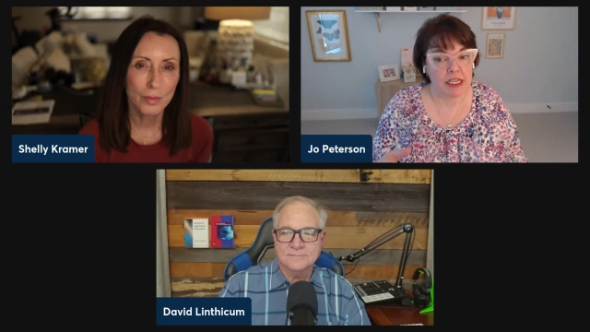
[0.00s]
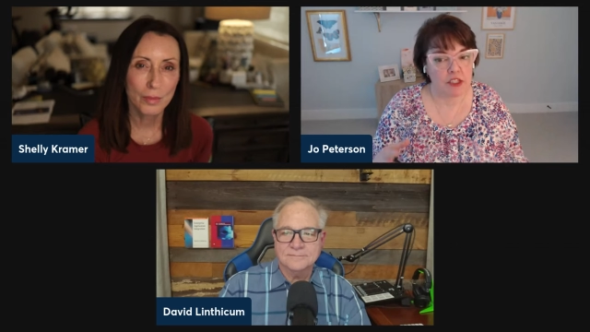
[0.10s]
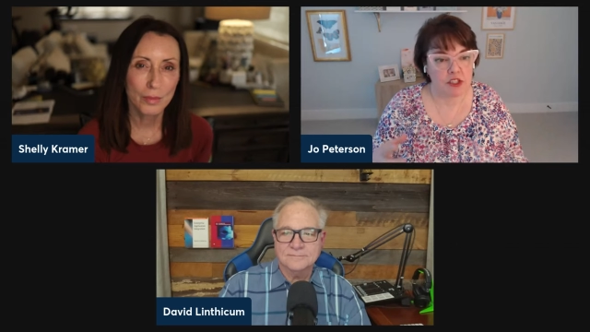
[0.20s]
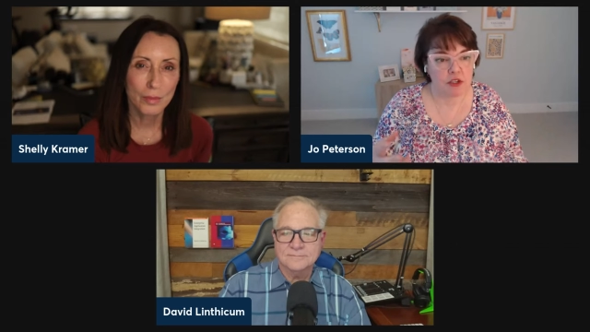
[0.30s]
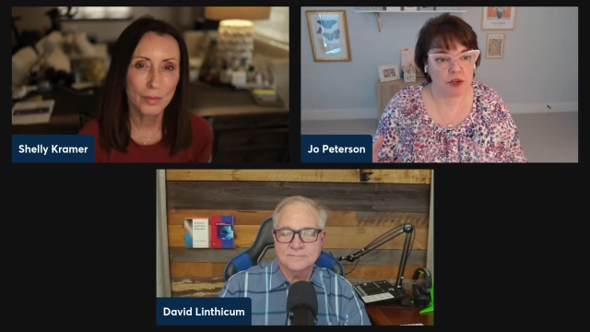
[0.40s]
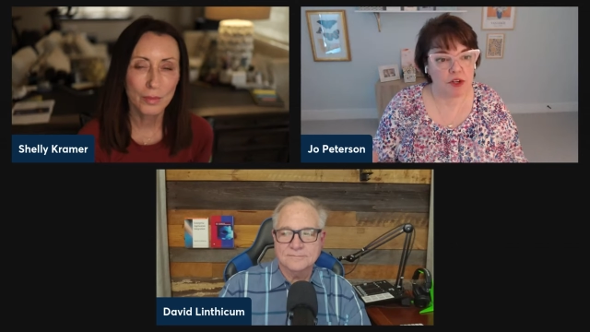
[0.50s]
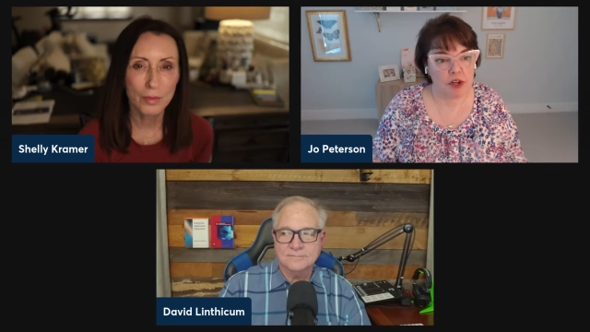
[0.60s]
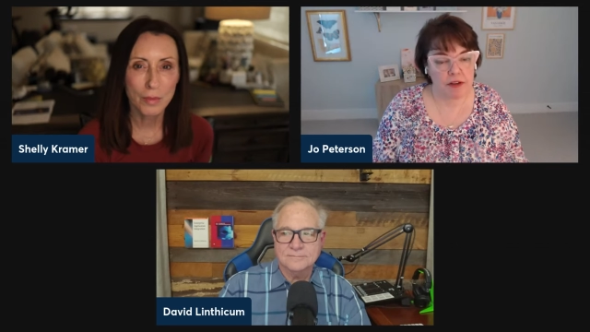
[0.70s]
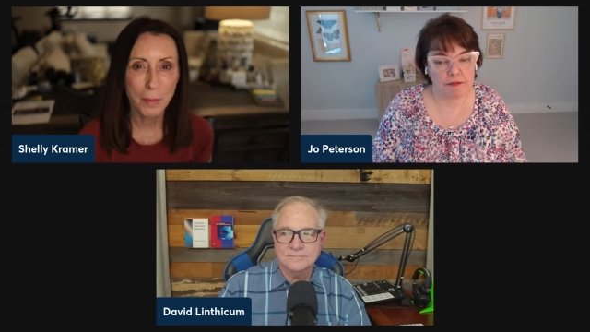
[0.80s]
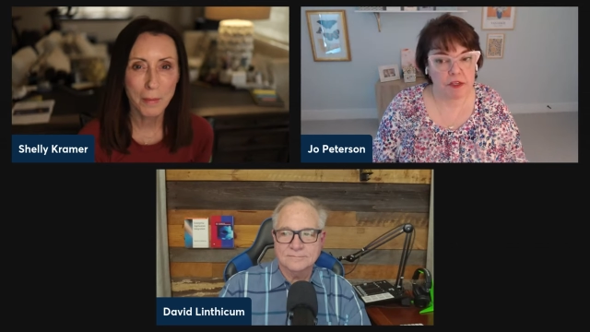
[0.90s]
Speaker 1: Is there
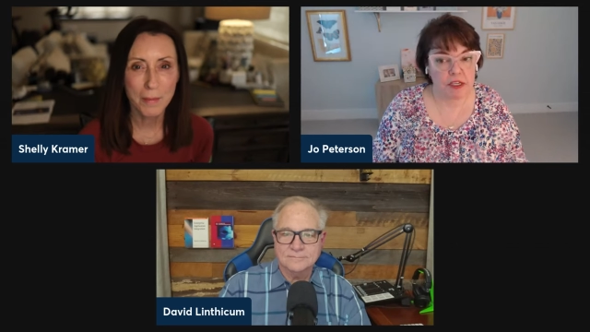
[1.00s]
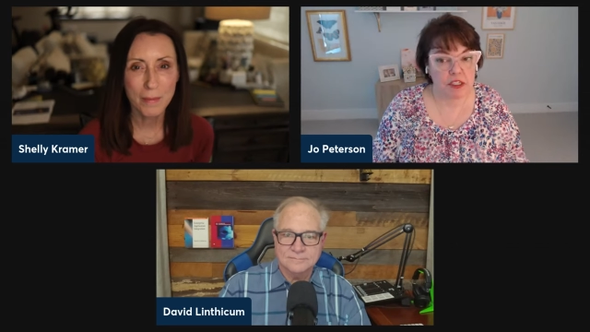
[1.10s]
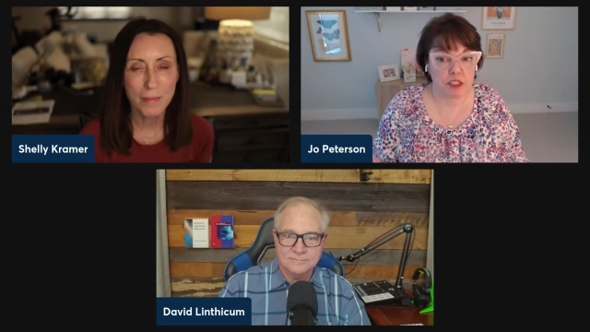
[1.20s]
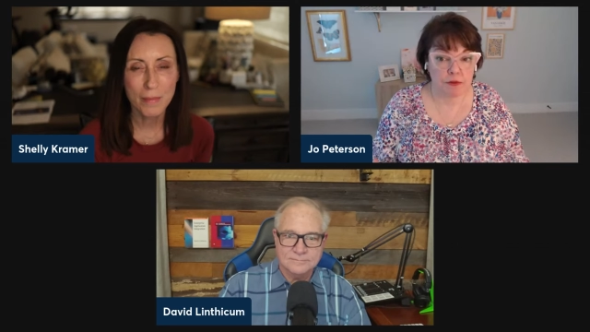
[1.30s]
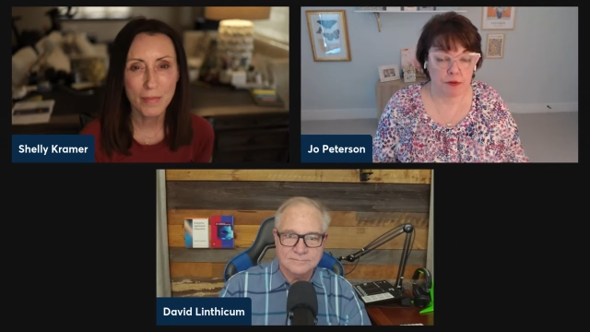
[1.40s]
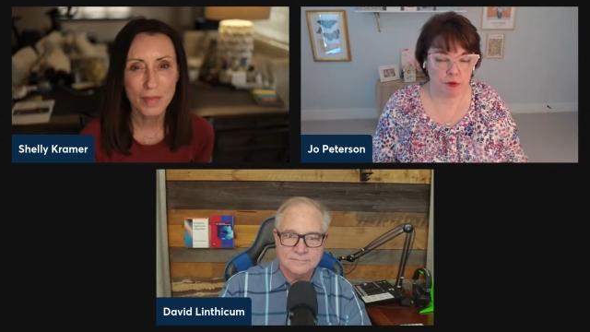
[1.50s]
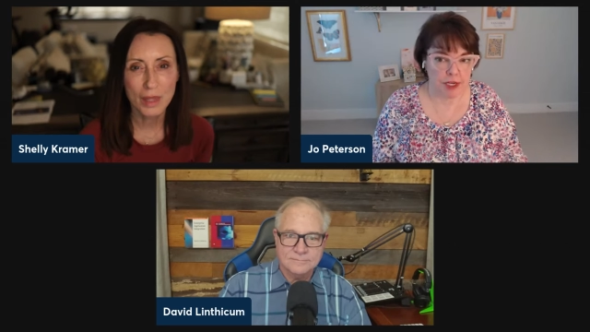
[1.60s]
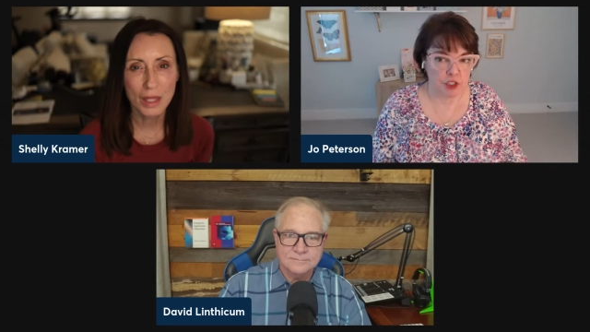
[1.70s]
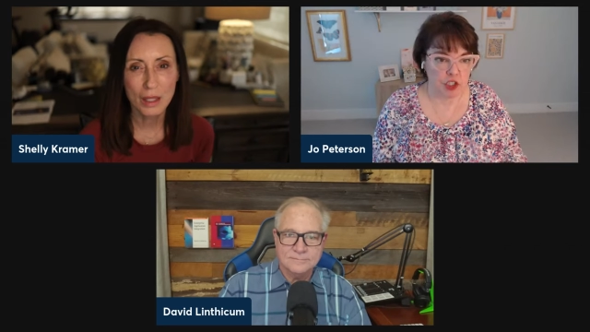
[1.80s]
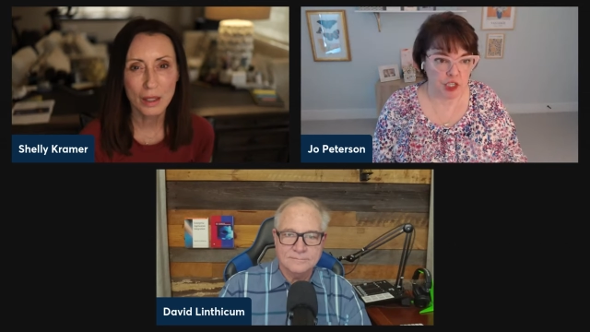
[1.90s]
enough
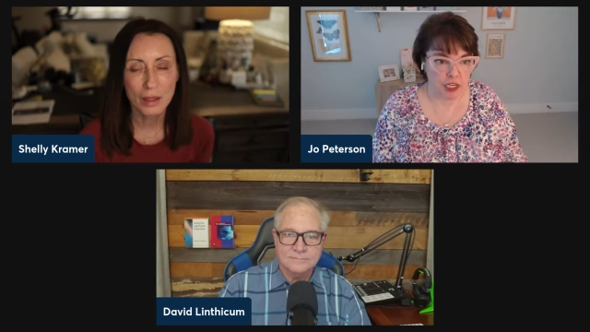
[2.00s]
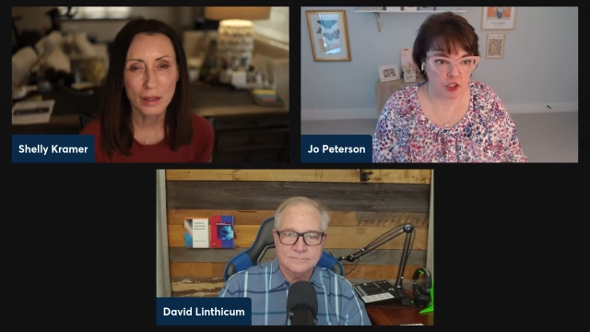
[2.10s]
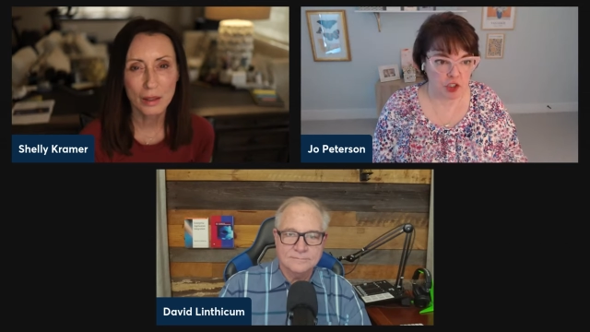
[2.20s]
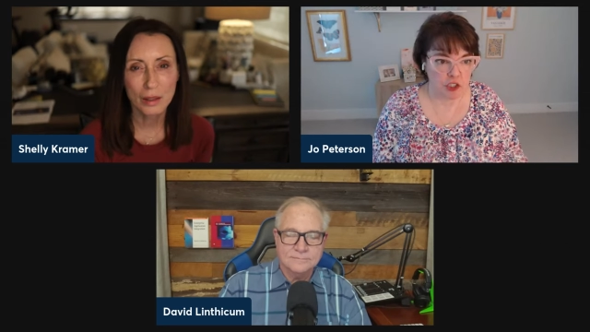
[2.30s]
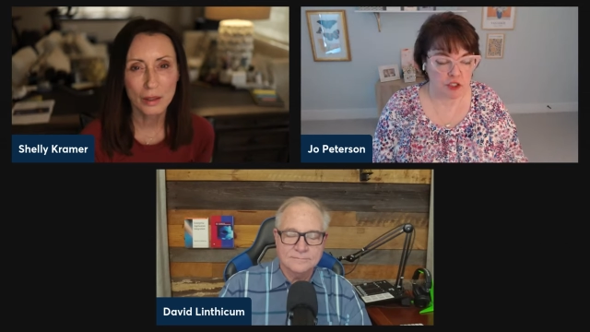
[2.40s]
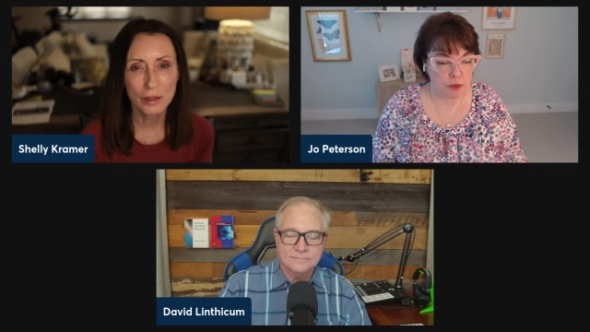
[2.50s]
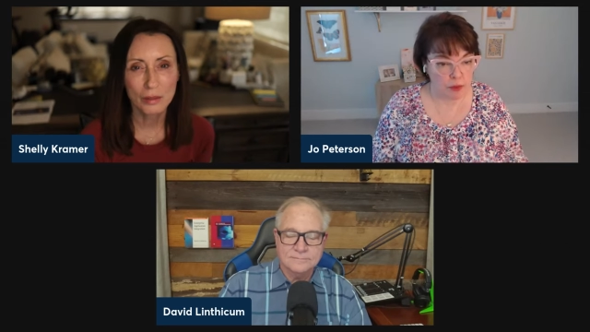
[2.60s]
differentiation to